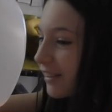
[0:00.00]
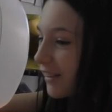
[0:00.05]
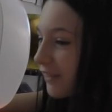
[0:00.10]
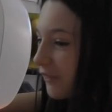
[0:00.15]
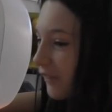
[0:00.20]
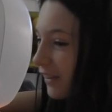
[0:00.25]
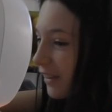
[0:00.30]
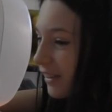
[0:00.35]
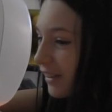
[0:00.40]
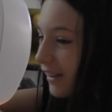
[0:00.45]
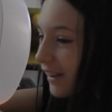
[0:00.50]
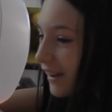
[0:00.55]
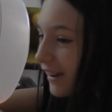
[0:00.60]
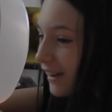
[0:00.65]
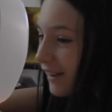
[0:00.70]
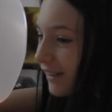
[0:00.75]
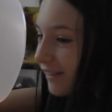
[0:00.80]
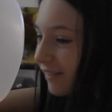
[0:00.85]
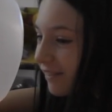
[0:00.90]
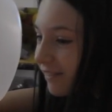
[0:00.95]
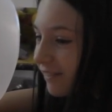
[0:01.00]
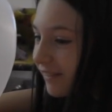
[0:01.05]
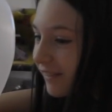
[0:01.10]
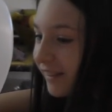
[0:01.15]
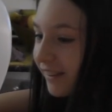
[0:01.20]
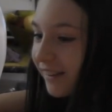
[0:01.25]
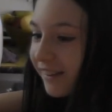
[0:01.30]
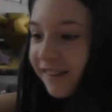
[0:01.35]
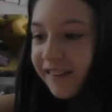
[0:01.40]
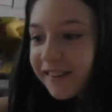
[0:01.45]

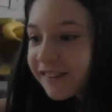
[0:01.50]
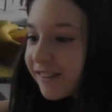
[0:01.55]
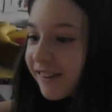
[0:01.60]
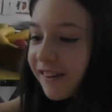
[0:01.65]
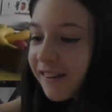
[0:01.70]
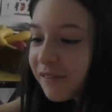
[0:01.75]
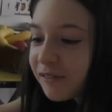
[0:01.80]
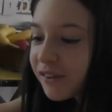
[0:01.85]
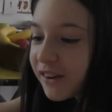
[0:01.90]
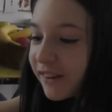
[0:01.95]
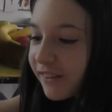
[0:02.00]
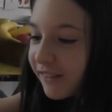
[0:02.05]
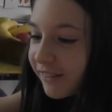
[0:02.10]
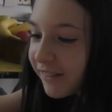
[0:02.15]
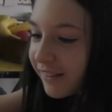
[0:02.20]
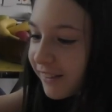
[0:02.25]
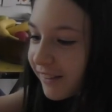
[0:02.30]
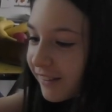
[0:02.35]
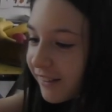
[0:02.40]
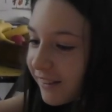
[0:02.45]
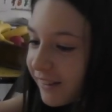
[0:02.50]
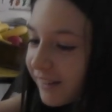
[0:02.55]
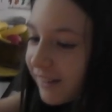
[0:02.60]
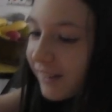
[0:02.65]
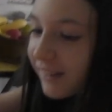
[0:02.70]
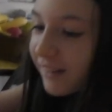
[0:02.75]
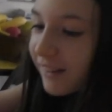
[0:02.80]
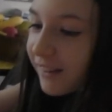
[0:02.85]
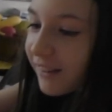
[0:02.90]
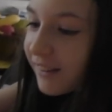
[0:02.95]
so confused.
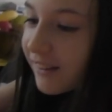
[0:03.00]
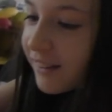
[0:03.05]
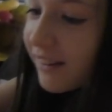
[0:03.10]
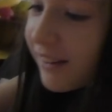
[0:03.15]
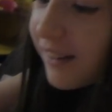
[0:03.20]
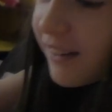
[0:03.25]
Now you got